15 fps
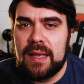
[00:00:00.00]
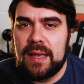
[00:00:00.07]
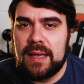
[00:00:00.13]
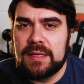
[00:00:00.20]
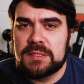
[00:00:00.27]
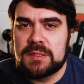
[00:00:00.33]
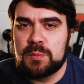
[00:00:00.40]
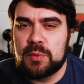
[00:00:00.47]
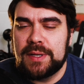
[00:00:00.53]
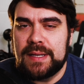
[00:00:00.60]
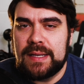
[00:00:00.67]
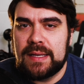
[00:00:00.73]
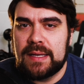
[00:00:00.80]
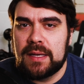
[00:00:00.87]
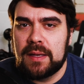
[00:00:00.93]
a
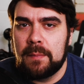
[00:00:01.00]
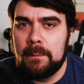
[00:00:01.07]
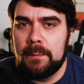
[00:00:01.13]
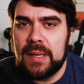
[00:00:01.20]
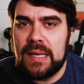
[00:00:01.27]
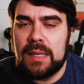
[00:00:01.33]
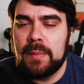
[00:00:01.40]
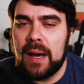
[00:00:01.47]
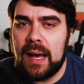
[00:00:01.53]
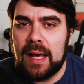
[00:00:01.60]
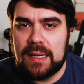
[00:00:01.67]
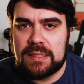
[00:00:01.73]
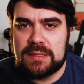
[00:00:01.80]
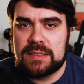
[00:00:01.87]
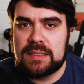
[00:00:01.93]
spring
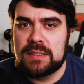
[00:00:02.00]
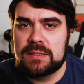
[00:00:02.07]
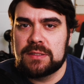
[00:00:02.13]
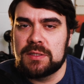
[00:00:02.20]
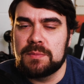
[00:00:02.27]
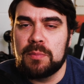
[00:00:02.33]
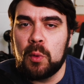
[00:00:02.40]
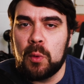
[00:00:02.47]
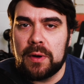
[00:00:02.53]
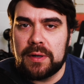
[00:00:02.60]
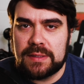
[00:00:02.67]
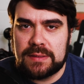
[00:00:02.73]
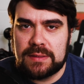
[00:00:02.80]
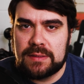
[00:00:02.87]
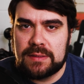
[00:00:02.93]
bee-box support